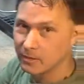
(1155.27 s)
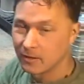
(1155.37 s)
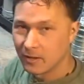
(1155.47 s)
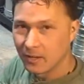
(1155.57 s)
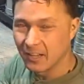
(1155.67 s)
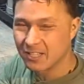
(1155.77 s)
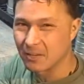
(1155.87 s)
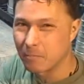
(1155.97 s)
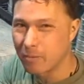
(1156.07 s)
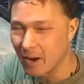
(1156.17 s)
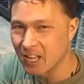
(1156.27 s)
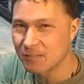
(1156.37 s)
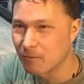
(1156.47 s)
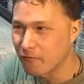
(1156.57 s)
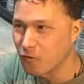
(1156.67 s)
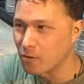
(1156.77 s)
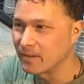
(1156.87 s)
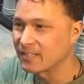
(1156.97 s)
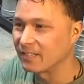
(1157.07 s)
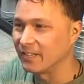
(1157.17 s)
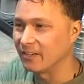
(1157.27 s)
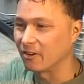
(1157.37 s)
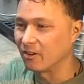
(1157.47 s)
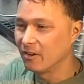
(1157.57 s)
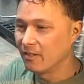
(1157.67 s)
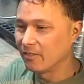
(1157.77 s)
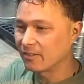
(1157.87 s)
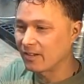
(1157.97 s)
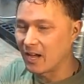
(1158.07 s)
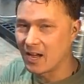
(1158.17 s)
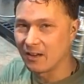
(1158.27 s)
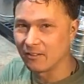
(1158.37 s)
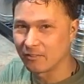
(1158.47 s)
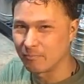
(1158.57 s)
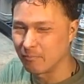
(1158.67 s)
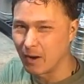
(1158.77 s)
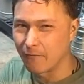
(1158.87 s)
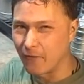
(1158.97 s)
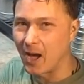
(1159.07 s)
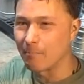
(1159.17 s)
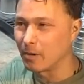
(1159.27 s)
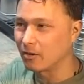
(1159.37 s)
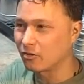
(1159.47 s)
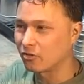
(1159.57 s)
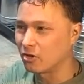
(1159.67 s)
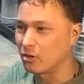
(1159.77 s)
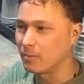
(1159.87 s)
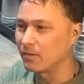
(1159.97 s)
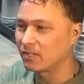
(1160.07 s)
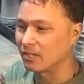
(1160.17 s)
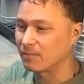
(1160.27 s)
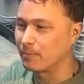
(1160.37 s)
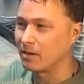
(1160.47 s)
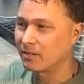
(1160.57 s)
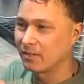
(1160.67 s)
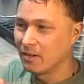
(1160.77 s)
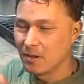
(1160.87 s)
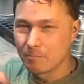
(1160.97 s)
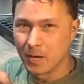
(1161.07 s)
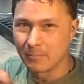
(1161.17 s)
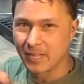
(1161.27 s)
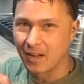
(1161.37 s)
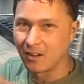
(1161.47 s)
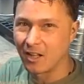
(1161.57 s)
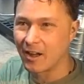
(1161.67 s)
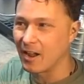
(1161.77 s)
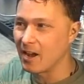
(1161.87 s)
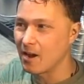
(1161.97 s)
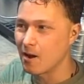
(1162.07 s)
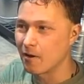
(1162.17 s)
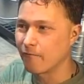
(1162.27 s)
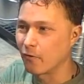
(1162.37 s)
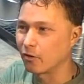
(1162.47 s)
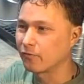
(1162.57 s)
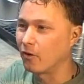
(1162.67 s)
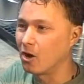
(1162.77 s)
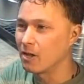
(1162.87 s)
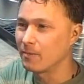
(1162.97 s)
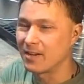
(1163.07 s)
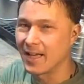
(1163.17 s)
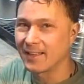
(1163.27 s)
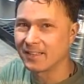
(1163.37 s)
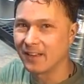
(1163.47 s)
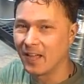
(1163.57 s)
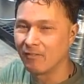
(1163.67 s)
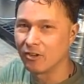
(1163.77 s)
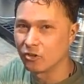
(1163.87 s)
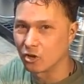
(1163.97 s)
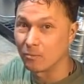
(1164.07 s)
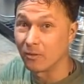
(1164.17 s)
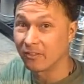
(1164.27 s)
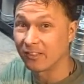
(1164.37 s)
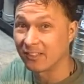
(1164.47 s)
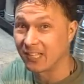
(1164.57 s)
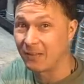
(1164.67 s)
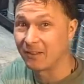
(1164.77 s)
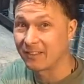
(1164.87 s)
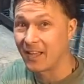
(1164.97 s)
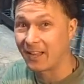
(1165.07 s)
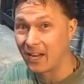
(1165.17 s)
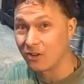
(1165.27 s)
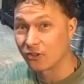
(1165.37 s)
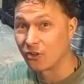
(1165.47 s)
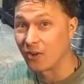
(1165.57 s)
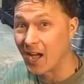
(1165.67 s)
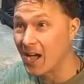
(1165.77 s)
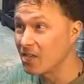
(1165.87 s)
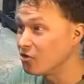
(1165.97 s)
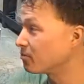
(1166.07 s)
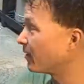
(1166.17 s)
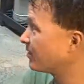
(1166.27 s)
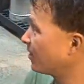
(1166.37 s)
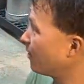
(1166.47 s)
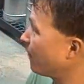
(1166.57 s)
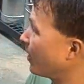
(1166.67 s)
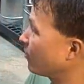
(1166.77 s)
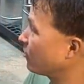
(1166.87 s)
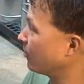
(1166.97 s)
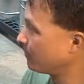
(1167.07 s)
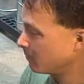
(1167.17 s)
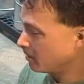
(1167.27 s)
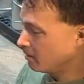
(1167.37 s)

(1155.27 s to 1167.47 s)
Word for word: I mean, it's the Price Performance Leader. This guy is around $5 or so, maybe $6. Pumps out a lot of air for its volume, and nice and heavy and durable. This is the same exact air stone I use myself, actually.